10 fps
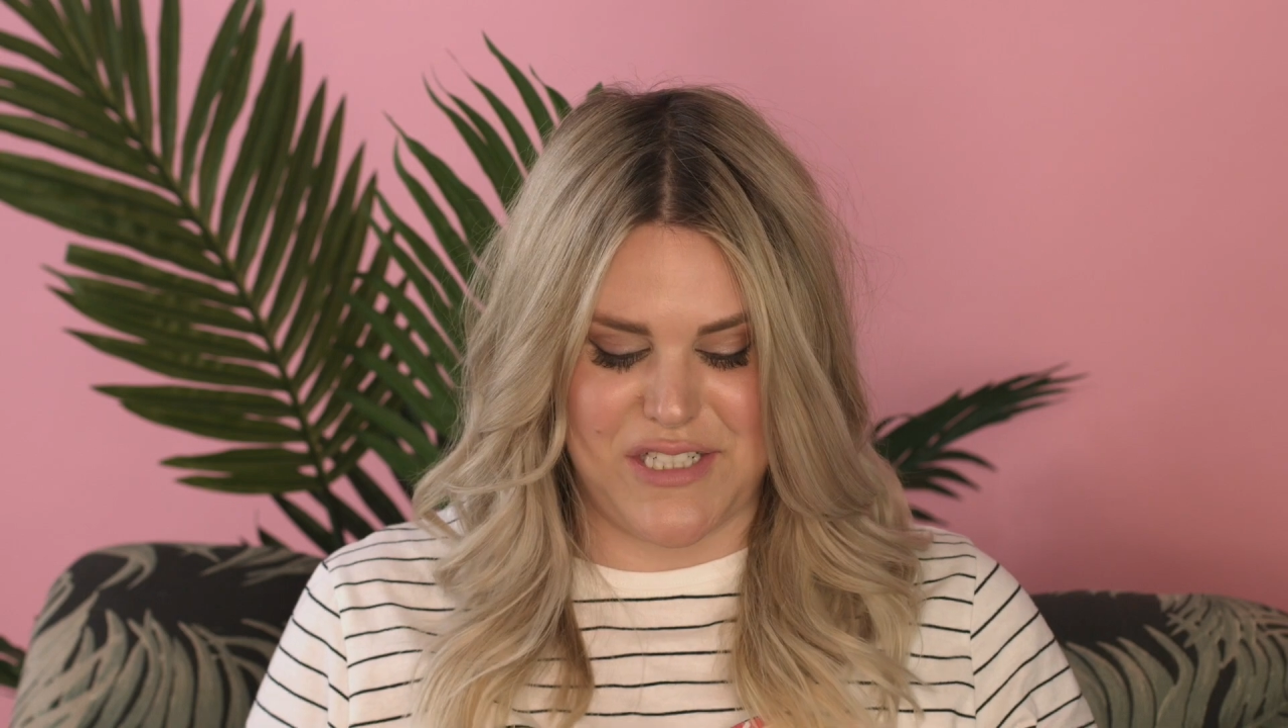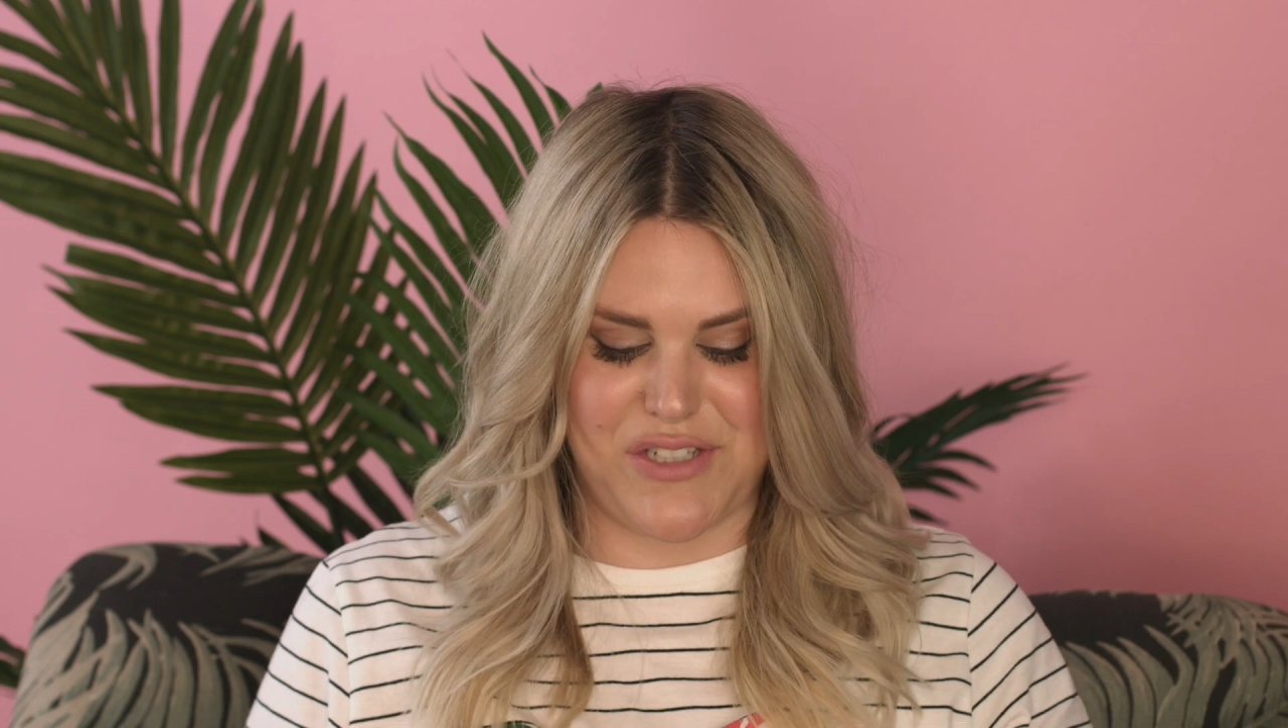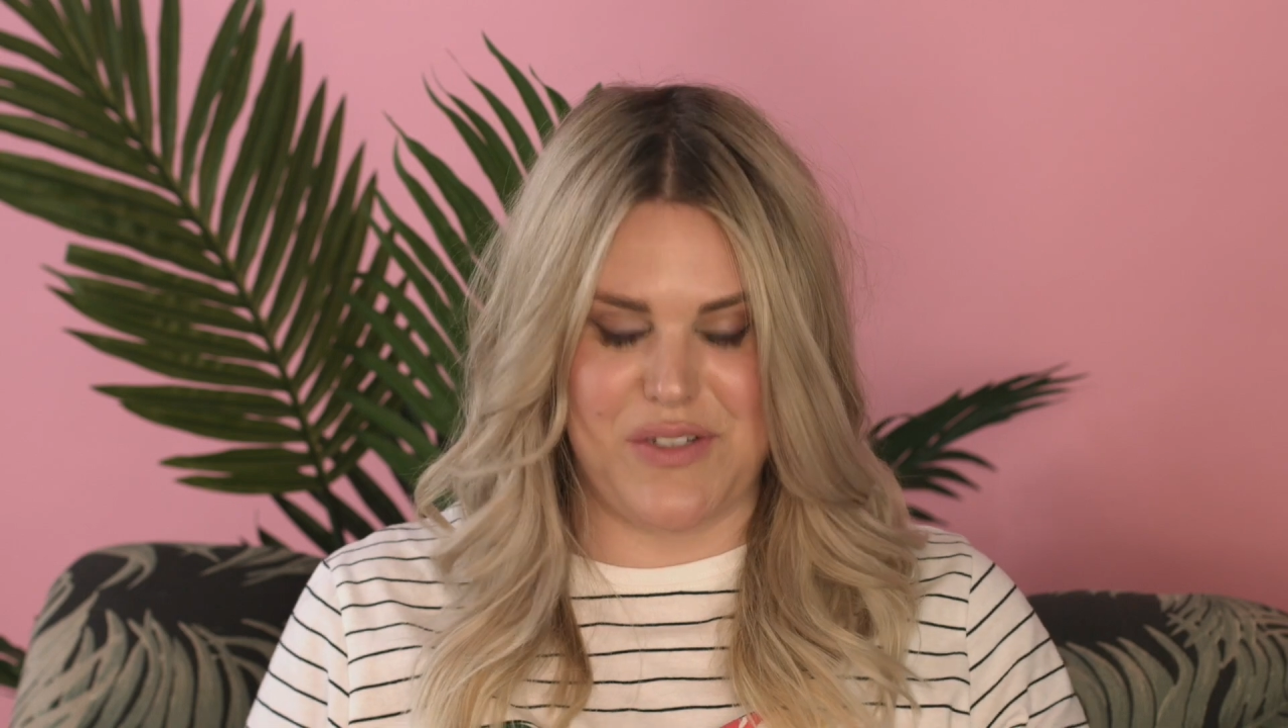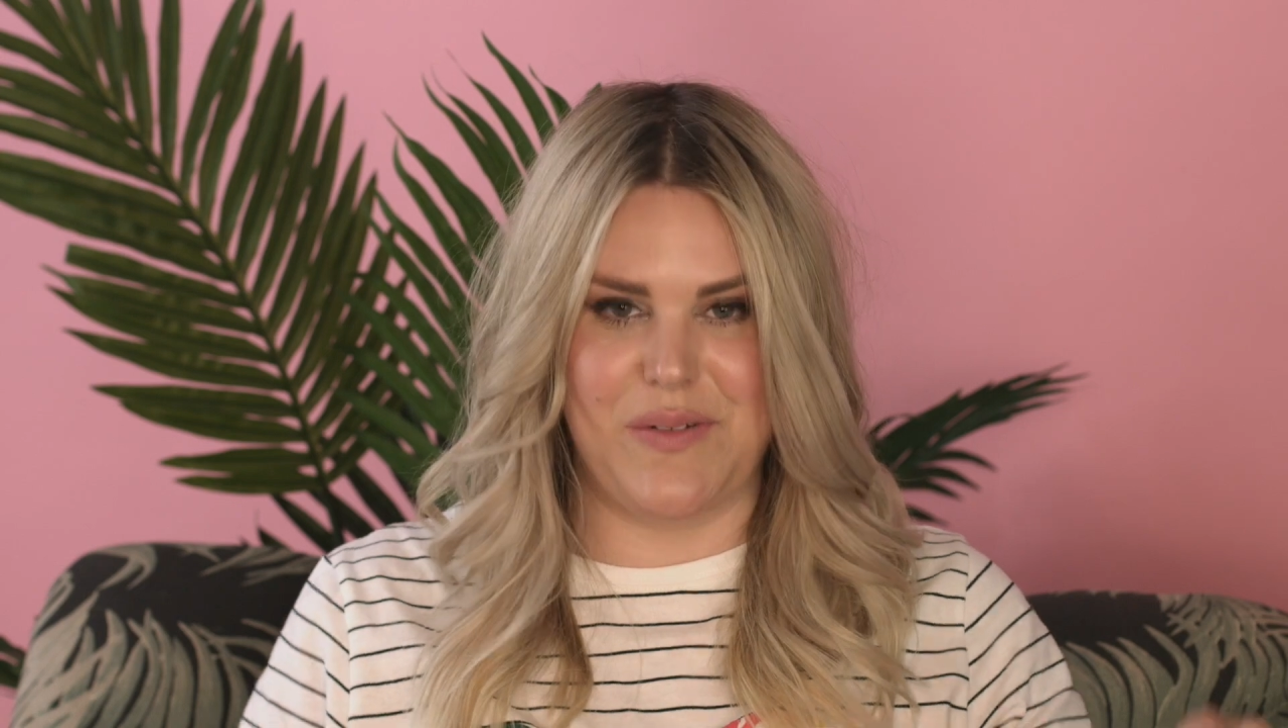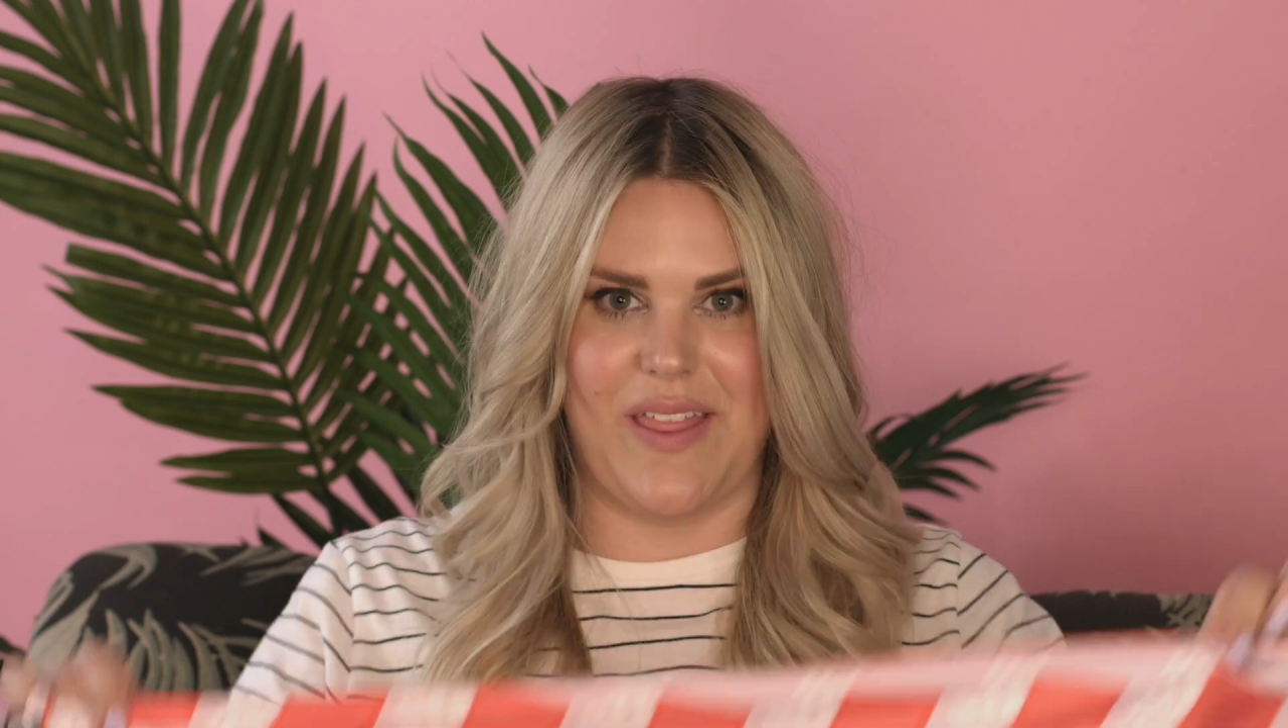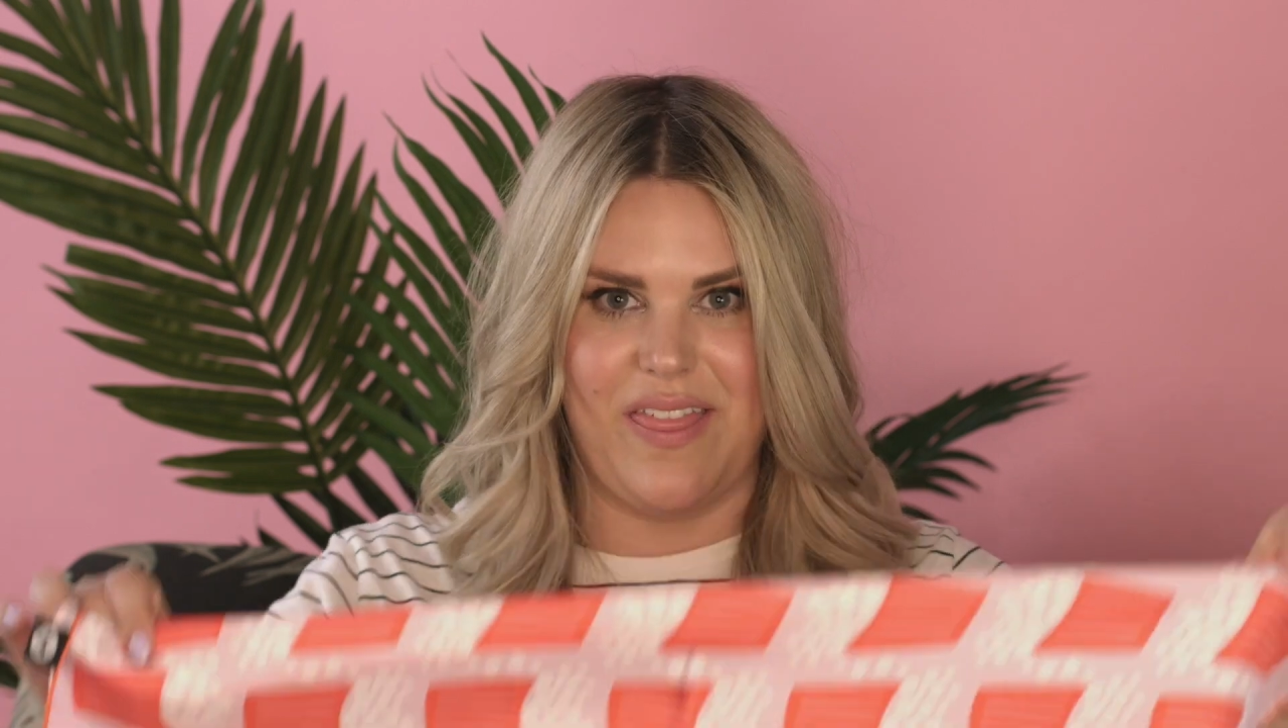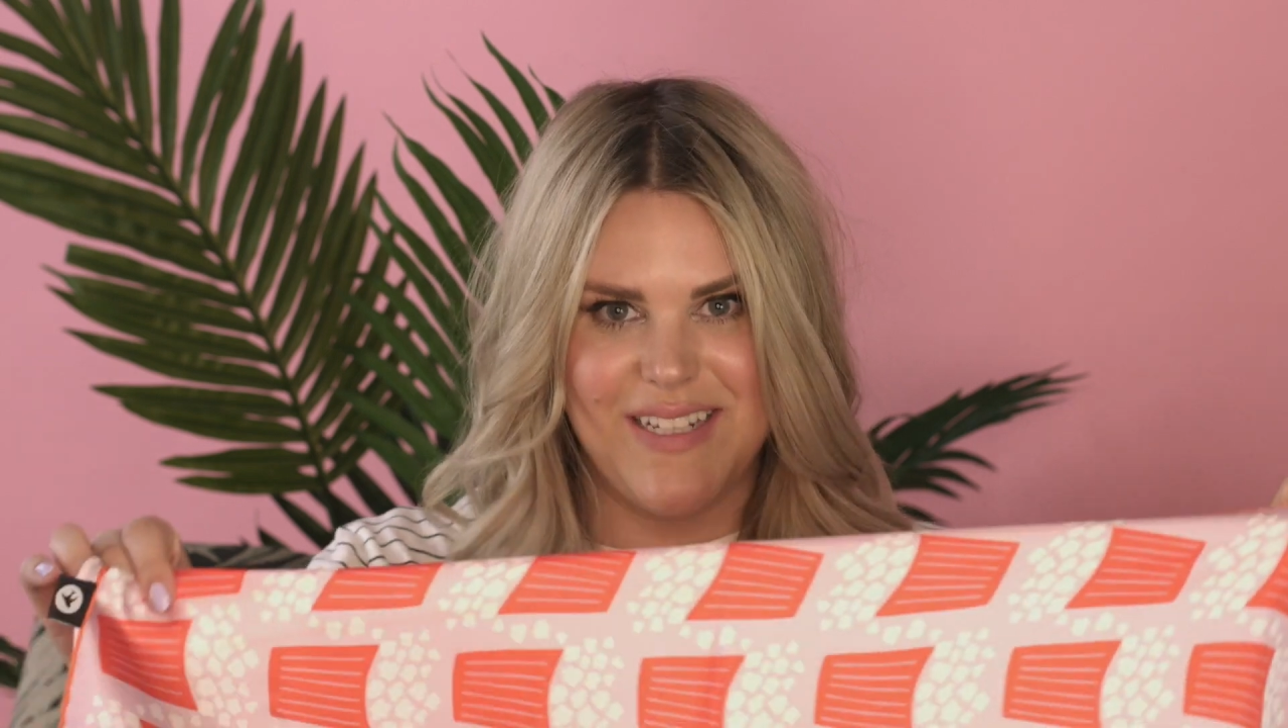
to do with